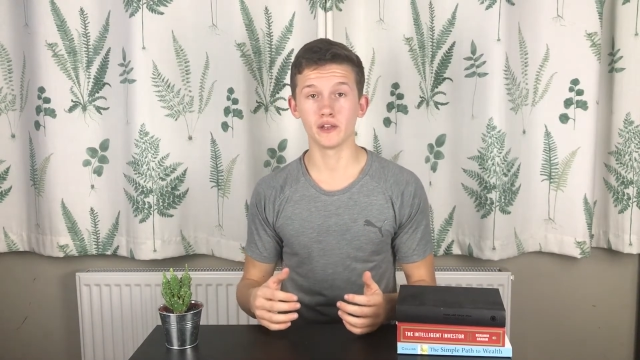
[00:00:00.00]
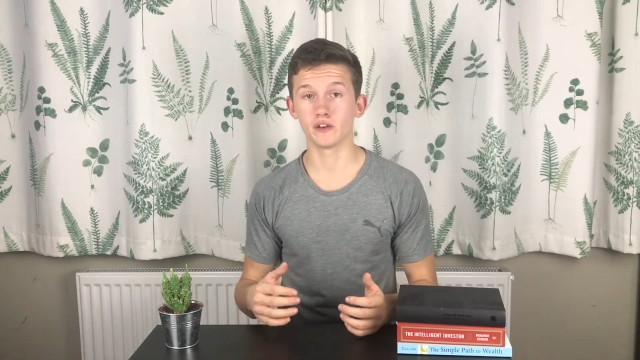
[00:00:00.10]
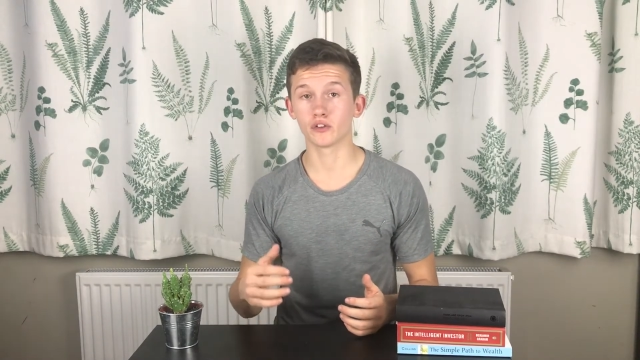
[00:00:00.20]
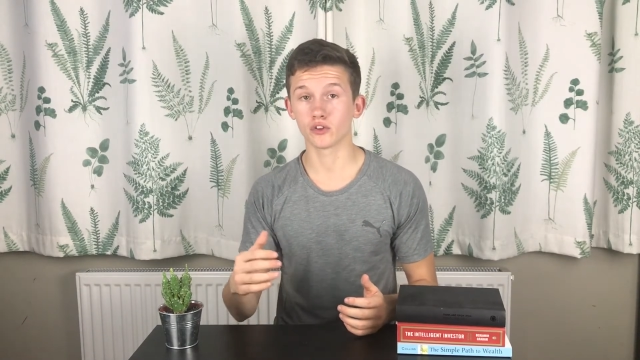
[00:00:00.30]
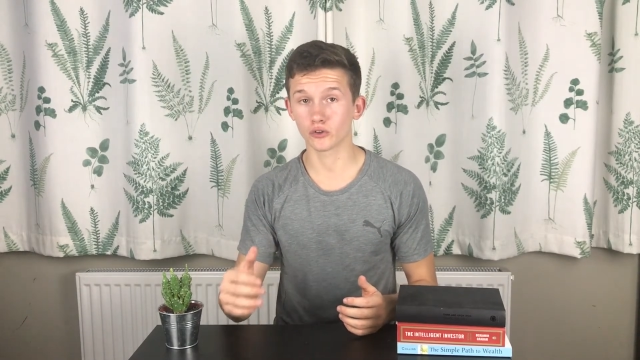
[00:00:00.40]
in a
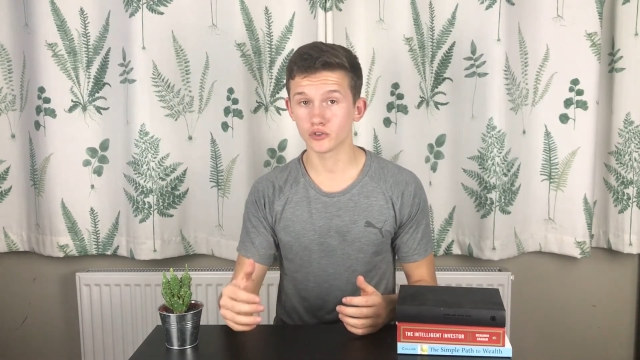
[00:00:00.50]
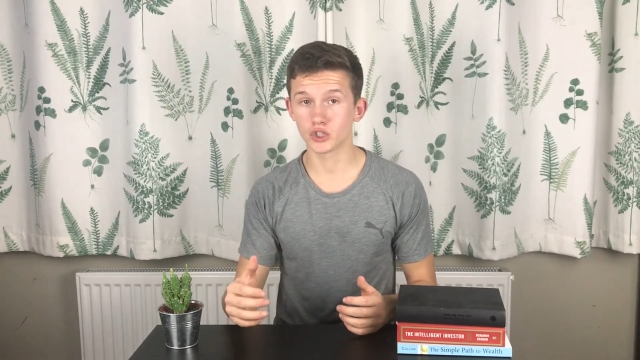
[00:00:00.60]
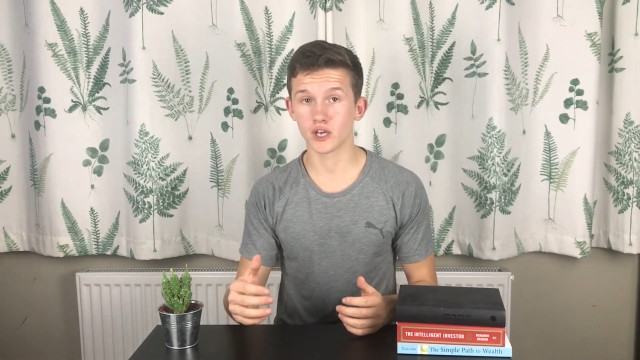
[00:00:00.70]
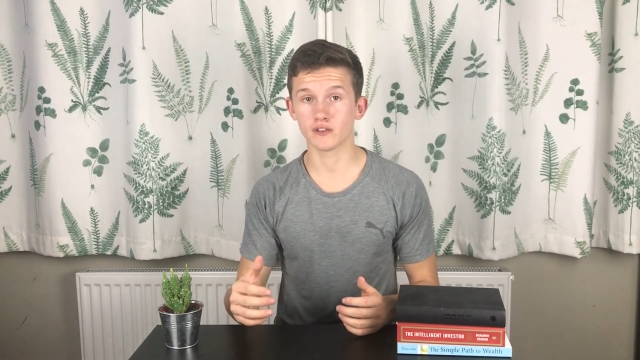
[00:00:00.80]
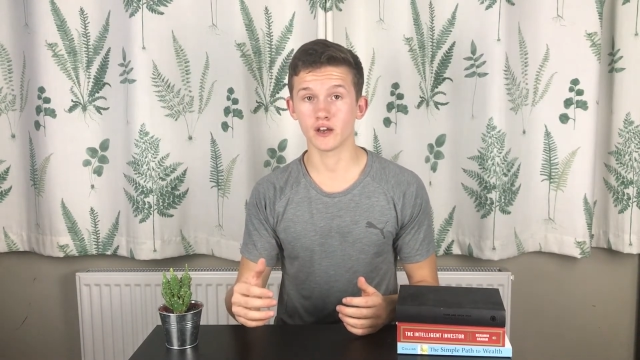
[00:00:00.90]
stocks and
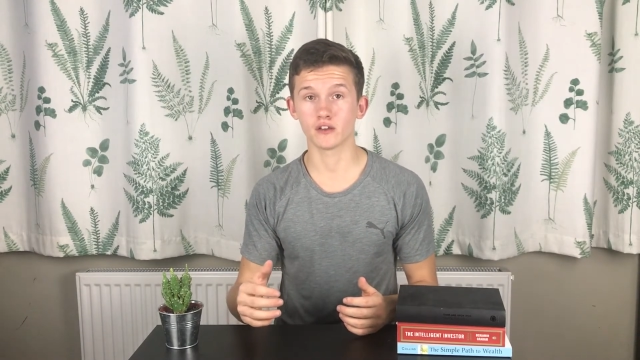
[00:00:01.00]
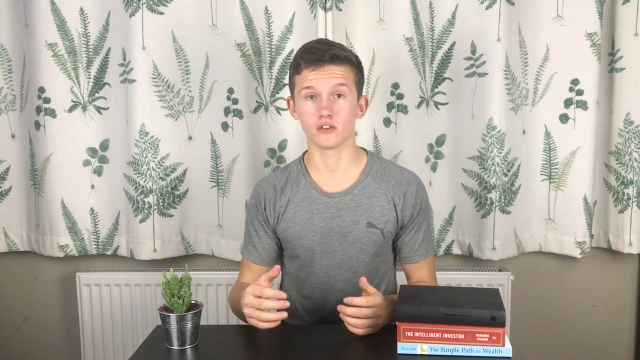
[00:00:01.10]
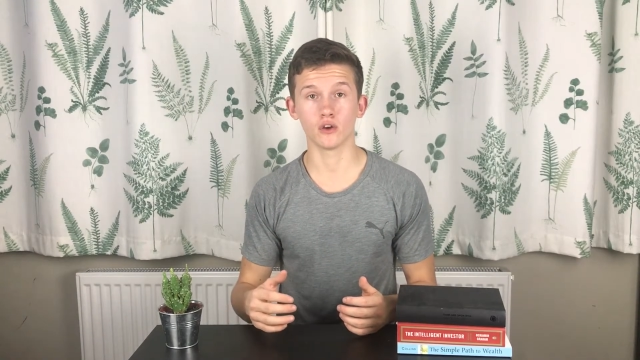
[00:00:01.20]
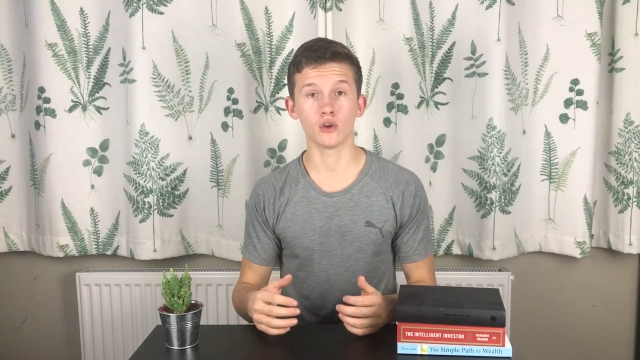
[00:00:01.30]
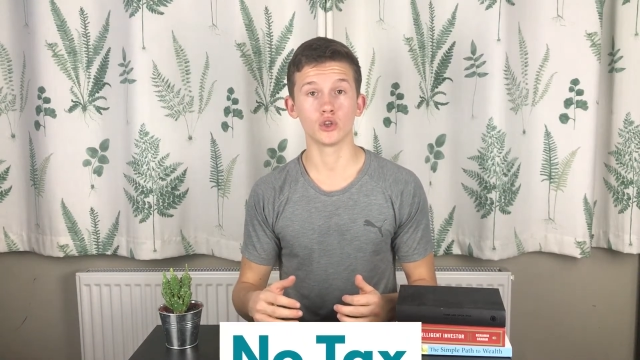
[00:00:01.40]
shares I S
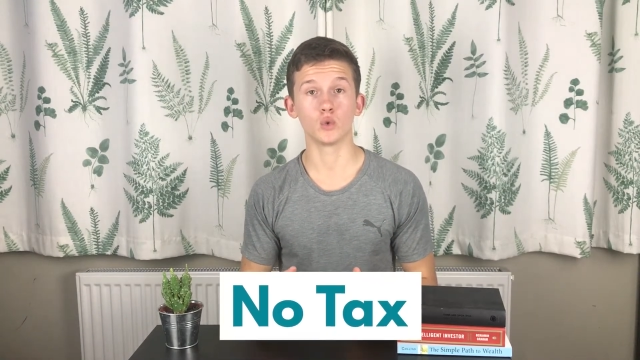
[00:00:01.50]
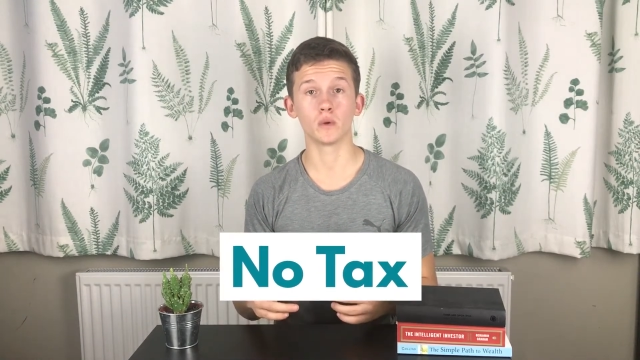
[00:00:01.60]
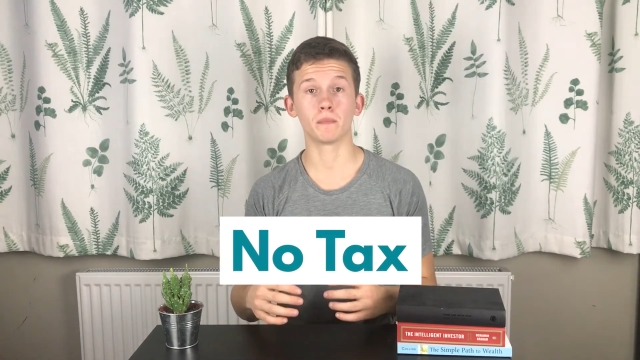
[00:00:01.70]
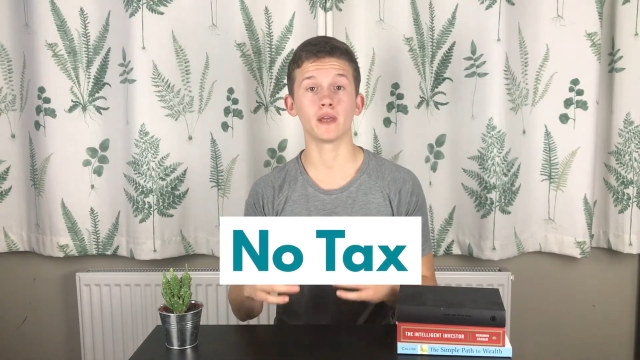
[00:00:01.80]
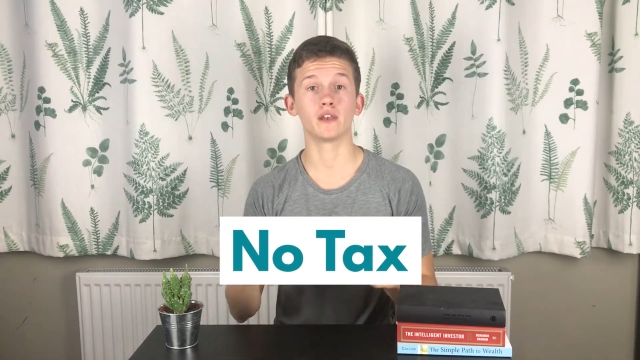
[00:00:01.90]
A, you would
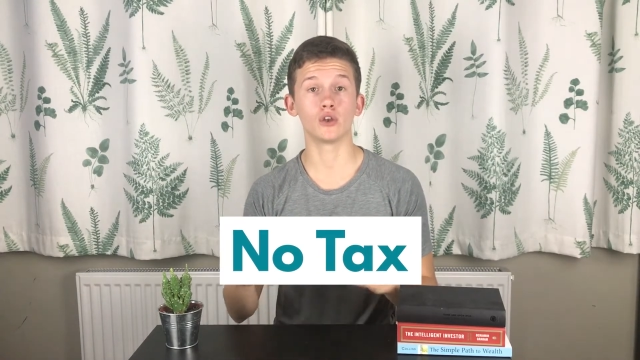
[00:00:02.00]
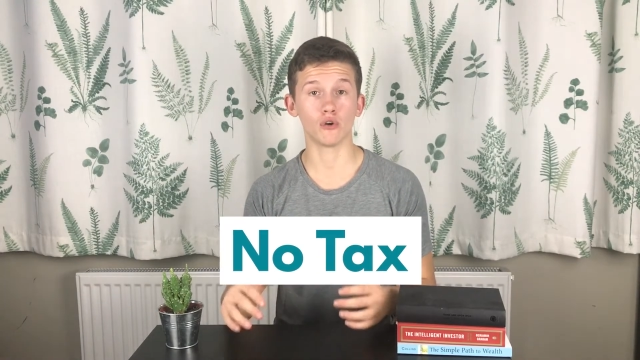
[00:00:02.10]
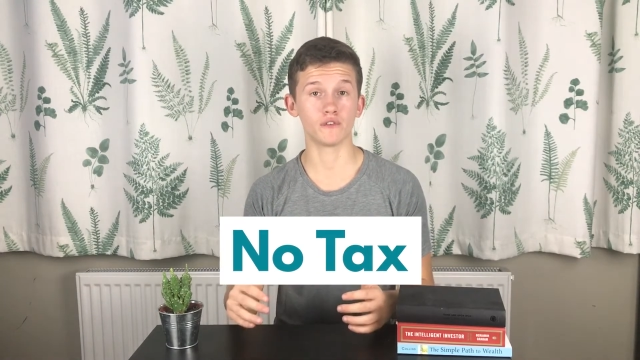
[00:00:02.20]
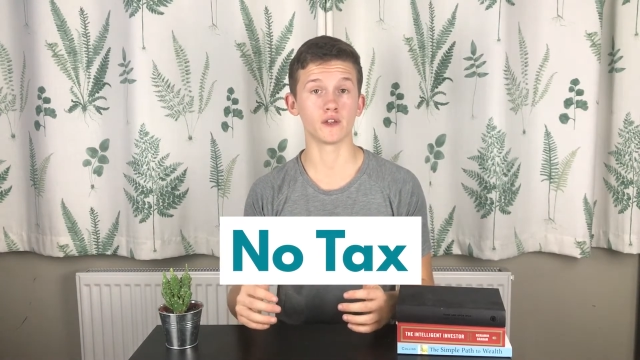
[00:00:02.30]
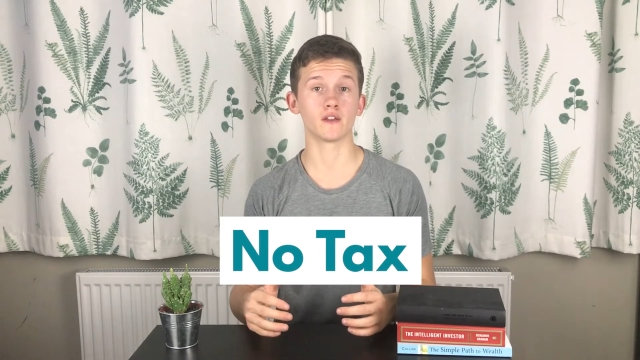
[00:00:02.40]
pay
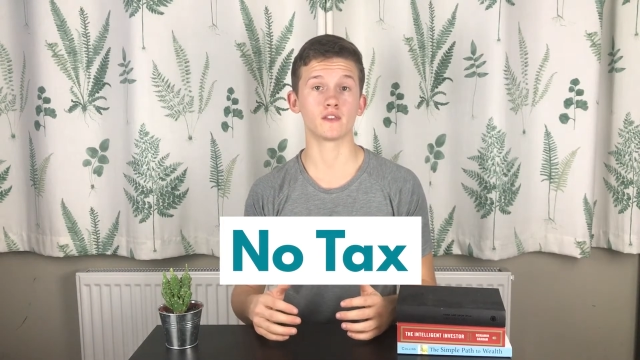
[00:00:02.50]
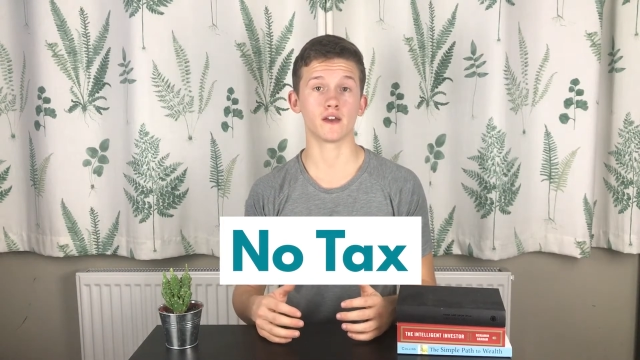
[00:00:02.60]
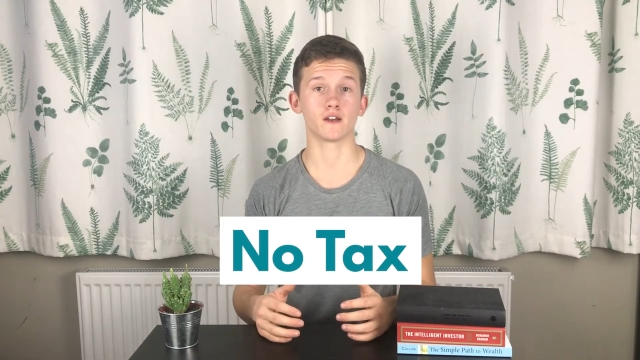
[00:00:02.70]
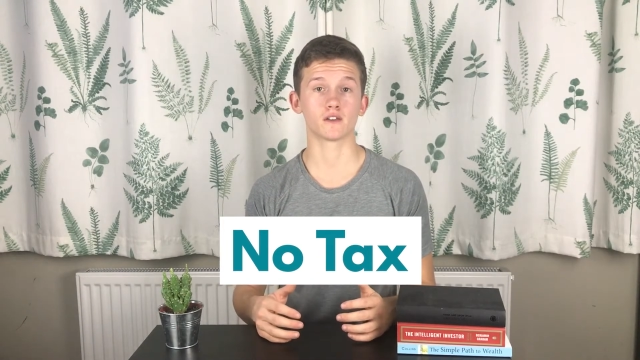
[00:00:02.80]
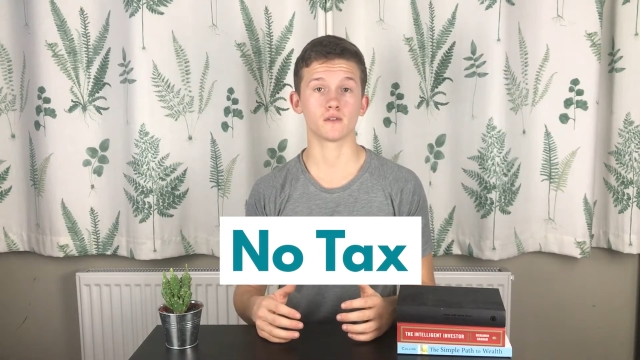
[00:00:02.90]
nothing in
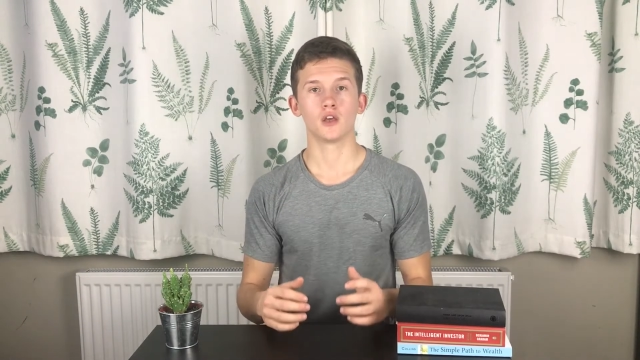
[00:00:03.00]
tax.